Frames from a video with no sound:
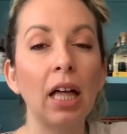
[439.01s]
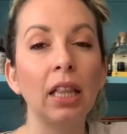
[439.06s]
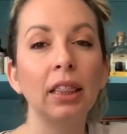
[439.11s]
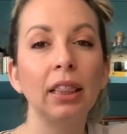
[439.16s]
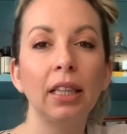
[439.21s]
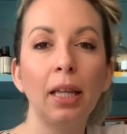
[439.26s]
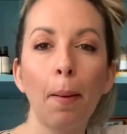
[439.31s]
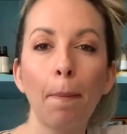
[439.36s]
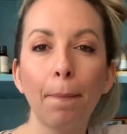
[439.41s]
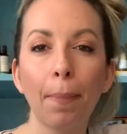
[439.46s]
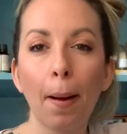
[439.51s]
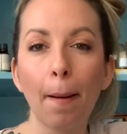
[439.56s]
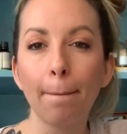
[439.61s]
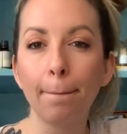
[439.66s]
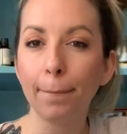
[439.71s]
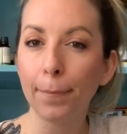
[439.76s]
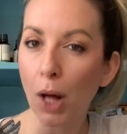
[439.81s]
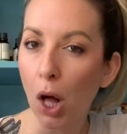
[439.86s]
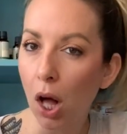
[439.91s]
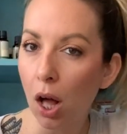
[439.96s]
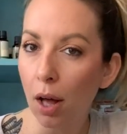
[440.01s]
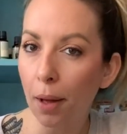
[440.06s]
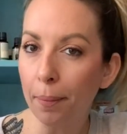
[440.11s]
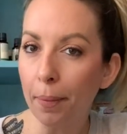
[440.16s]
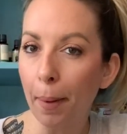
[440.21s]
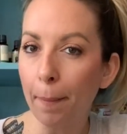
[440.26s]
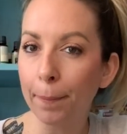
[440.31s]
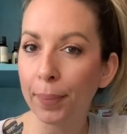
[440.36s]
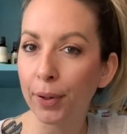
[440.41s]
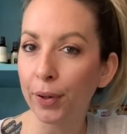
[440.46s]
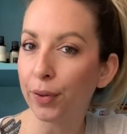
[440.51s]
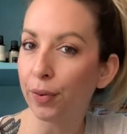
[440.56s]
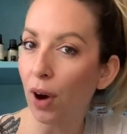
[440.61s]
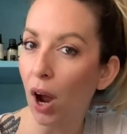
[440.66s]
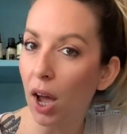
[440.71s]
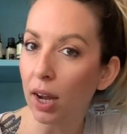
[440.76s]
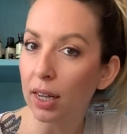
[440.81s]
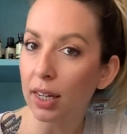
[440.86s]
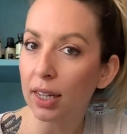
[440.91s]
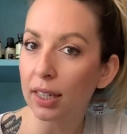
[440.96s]
lip balm
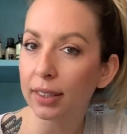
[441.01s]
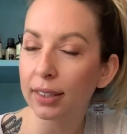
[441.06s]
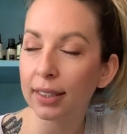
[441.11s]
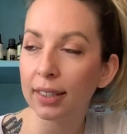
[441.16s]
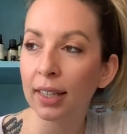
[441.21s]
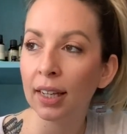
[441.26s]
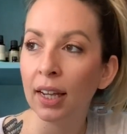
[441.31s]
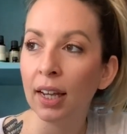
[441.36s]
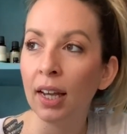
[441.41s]
product.